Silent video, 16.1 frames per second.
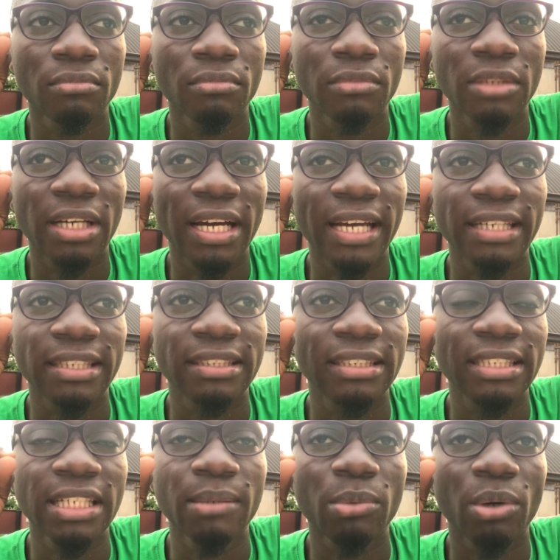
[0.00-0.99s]
the
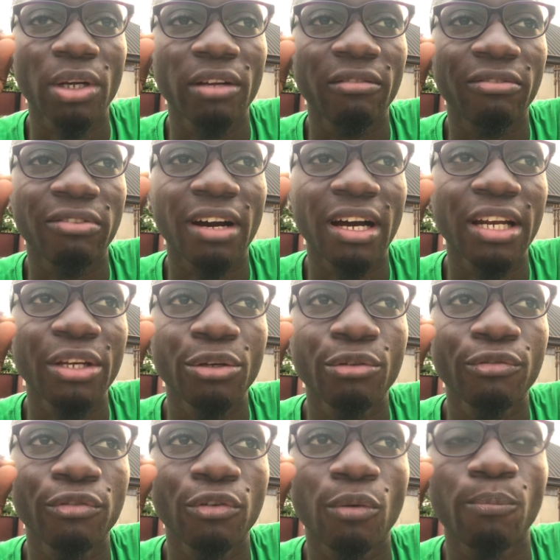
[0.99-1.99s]
esteem or the value
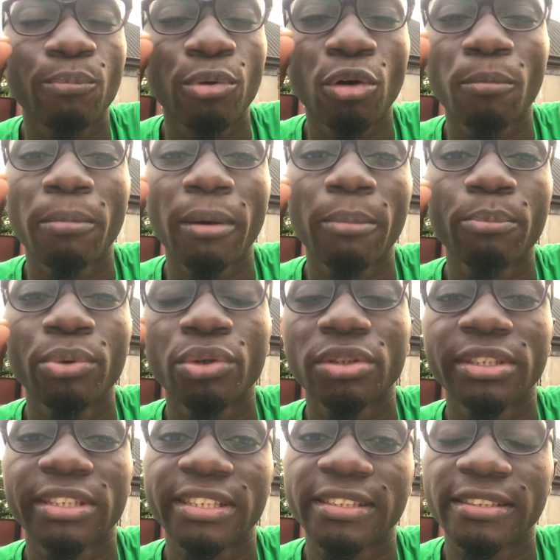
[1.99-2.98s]
for proper
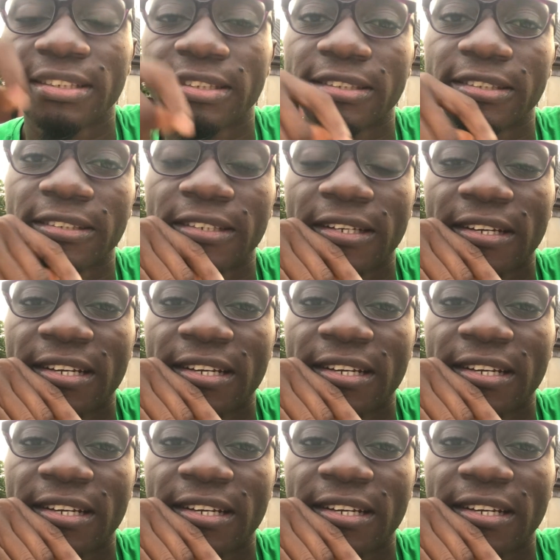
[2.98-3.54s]
processes.